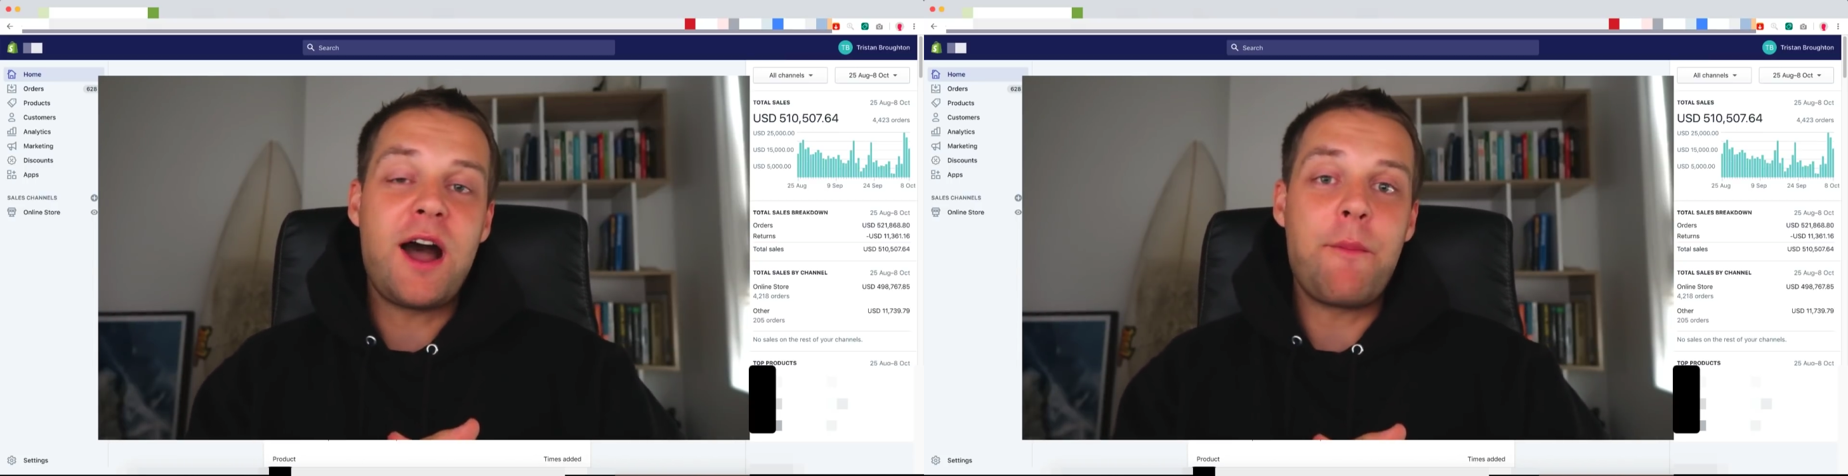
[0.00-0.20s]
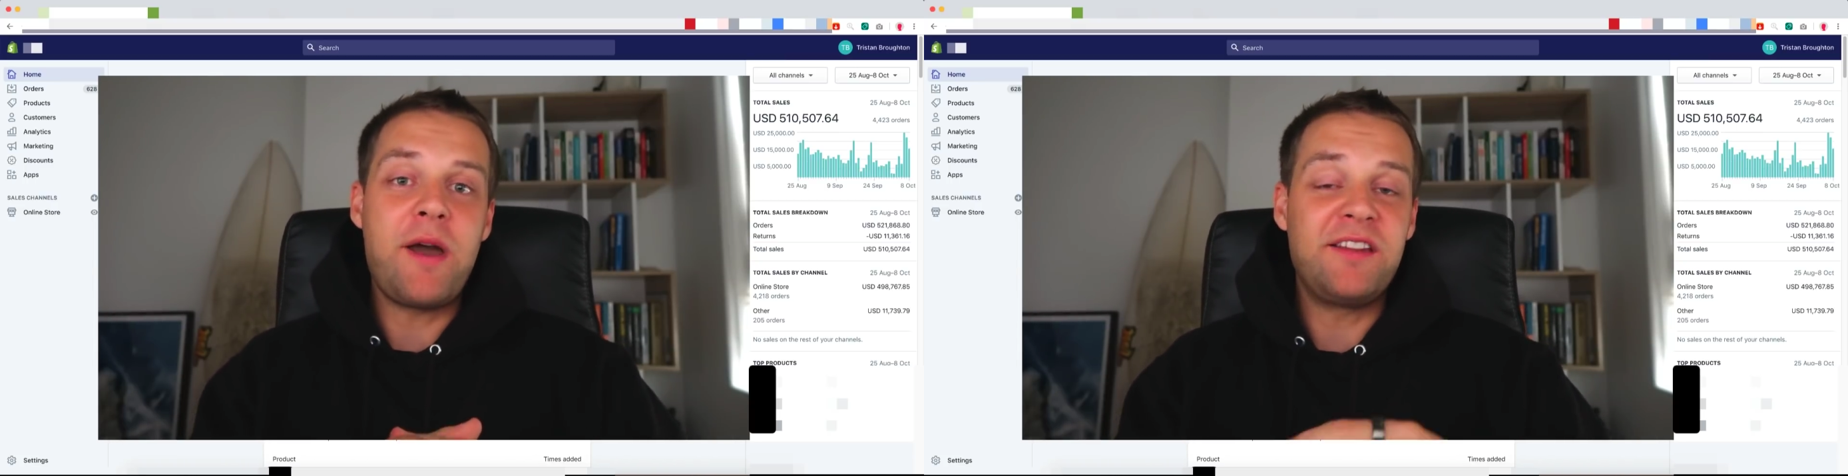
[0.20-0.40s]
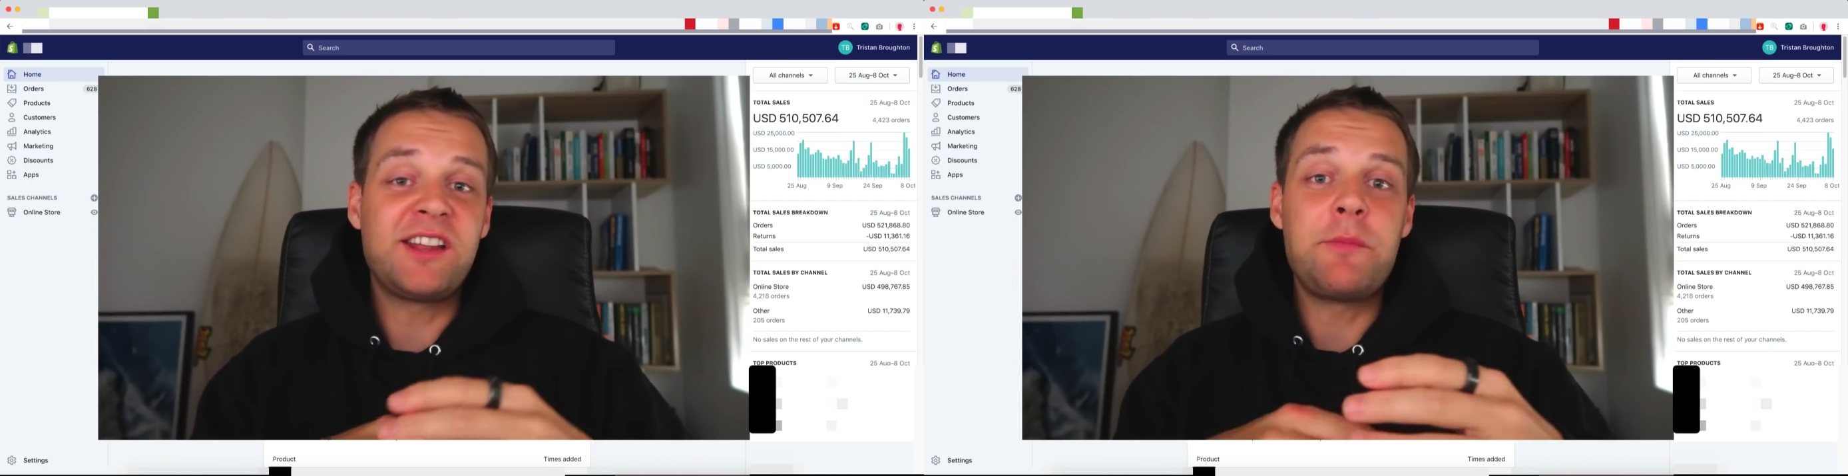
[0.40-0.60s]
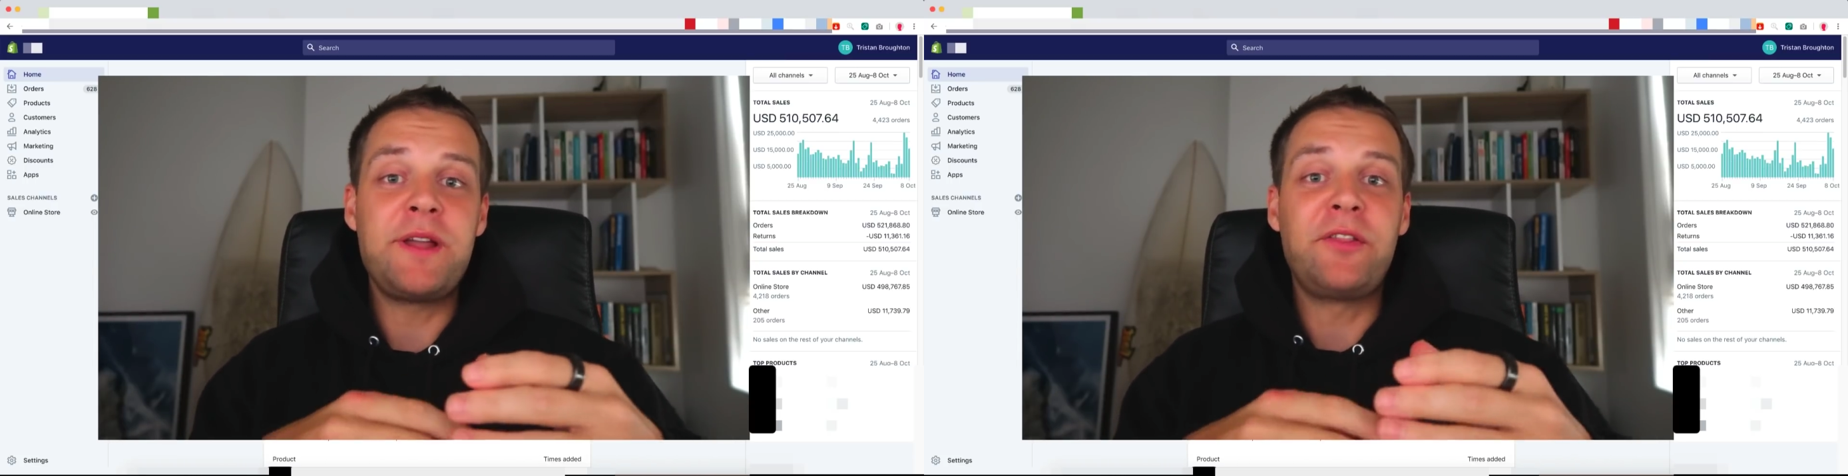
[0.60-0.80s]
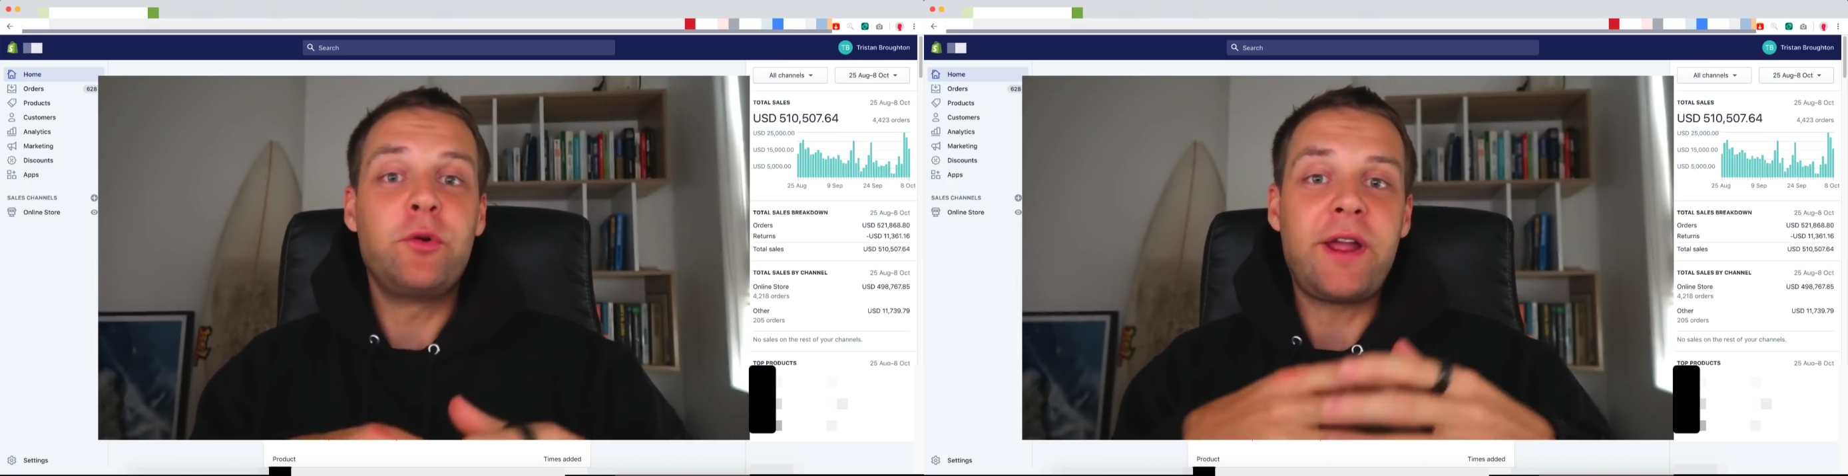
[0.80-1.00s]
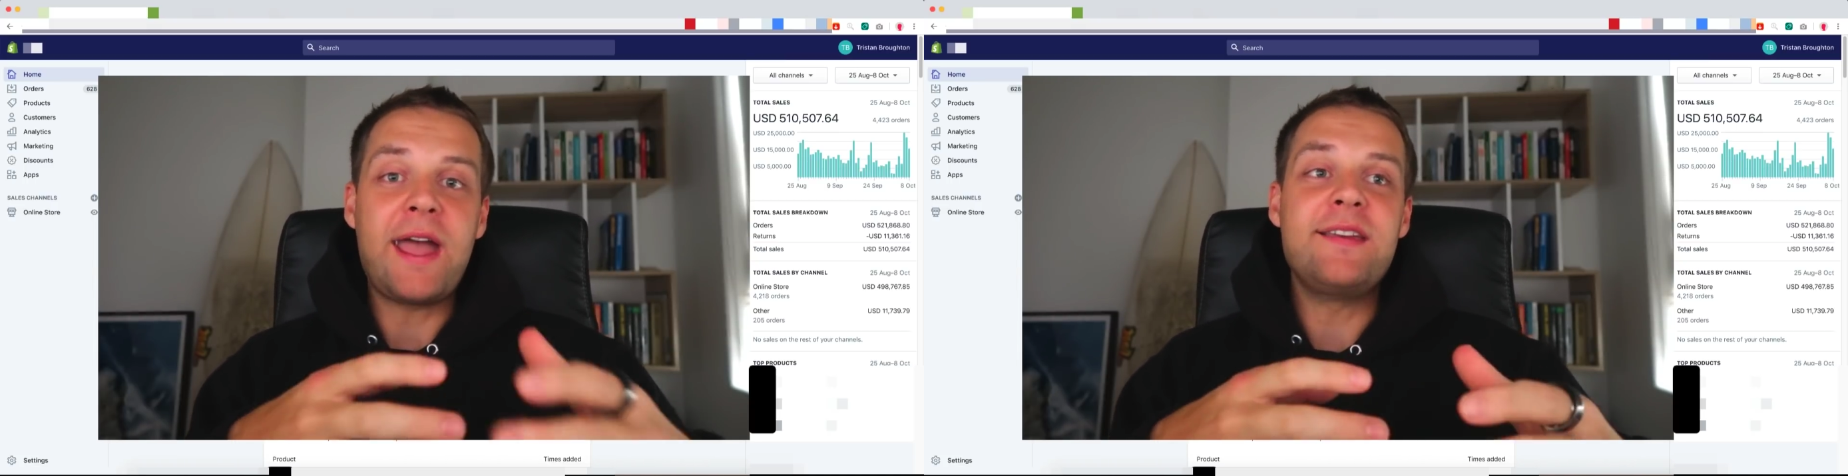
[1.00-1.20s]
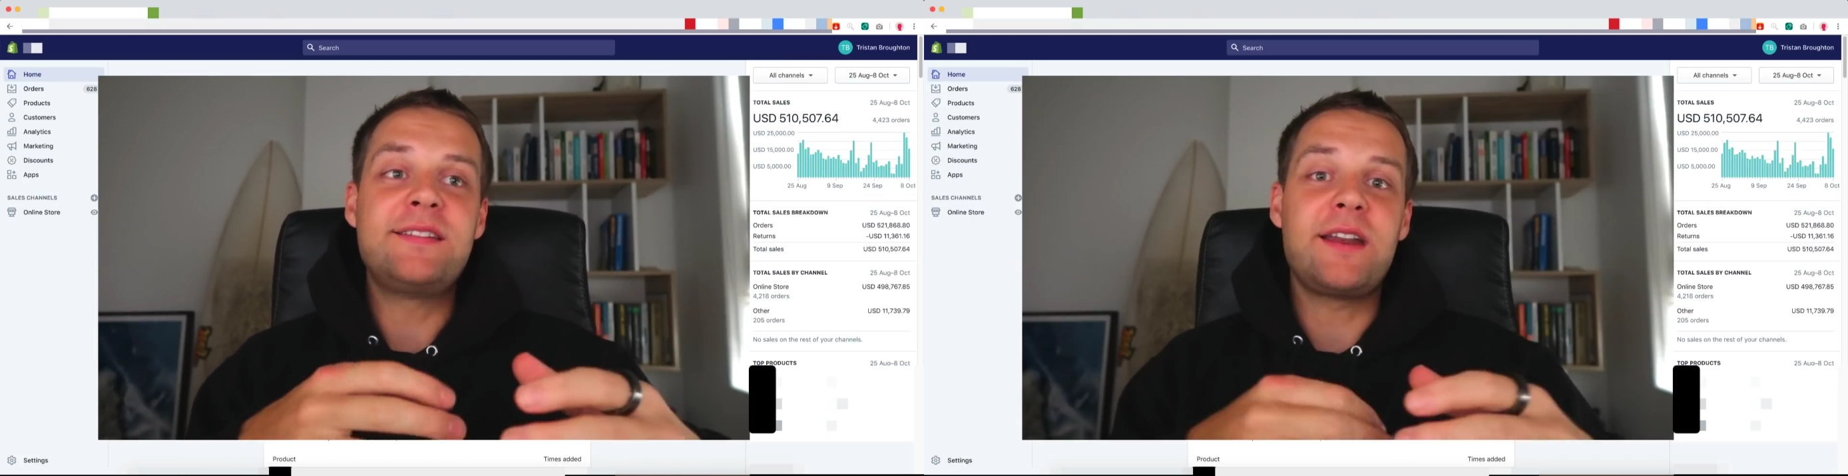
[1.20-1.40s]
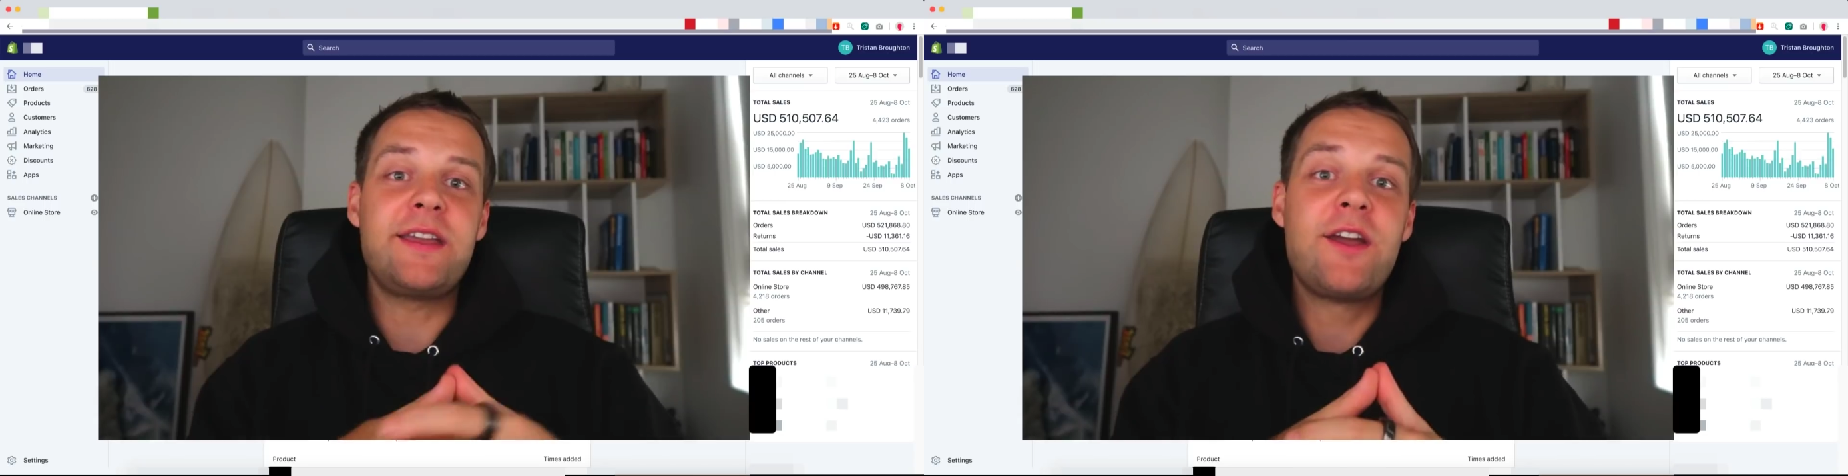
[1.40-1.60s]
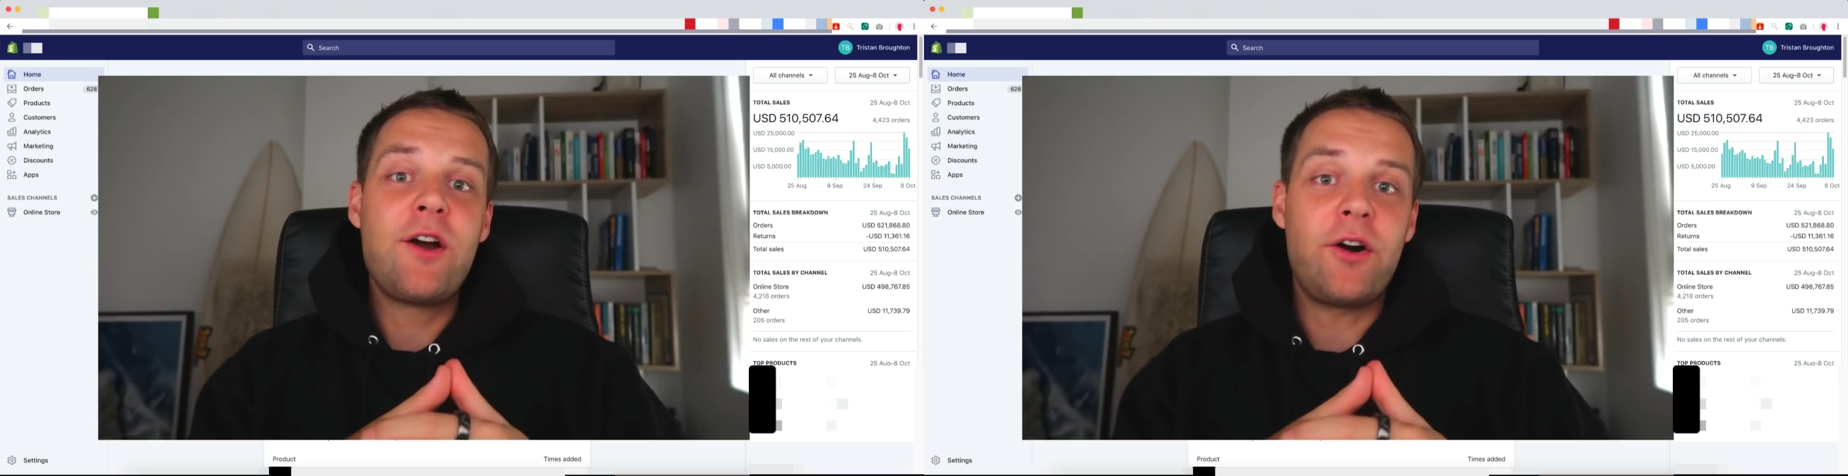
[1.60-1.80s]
and it's going to be a little case study